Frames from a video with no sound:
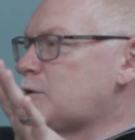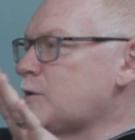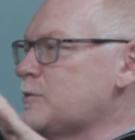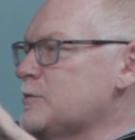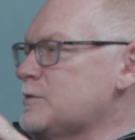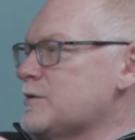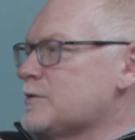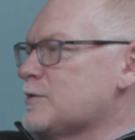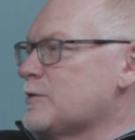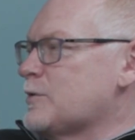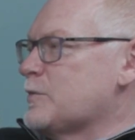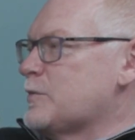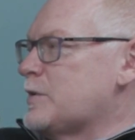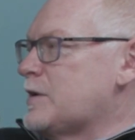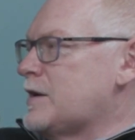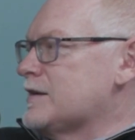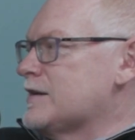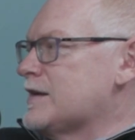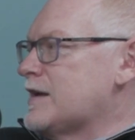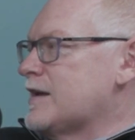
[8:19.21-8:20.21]
told this on a
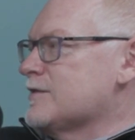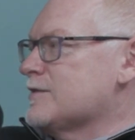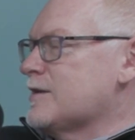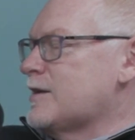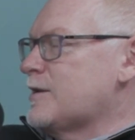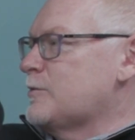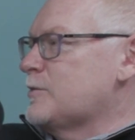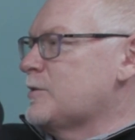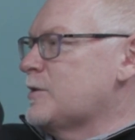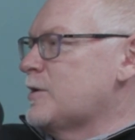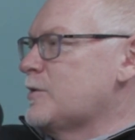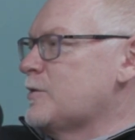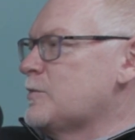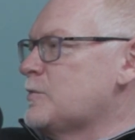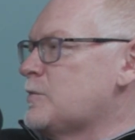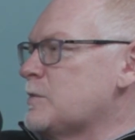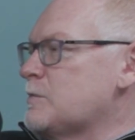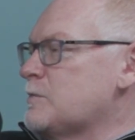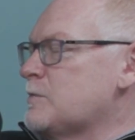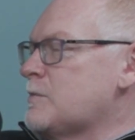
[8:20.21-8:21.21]
podcast, I don't know,
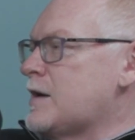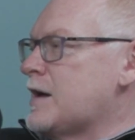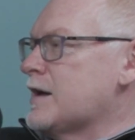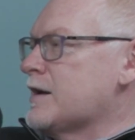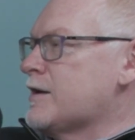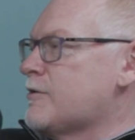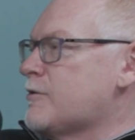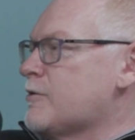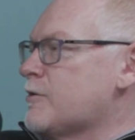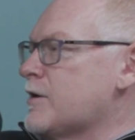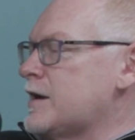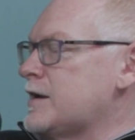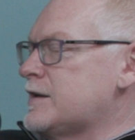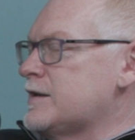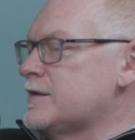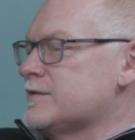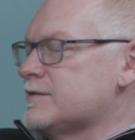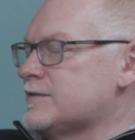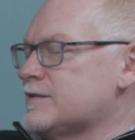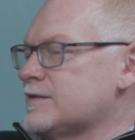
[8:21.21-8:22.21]
but my
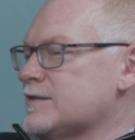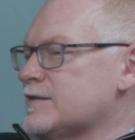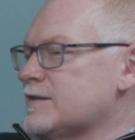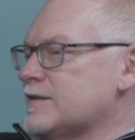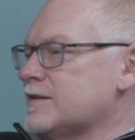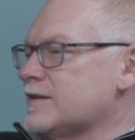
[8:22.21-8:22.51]
greatest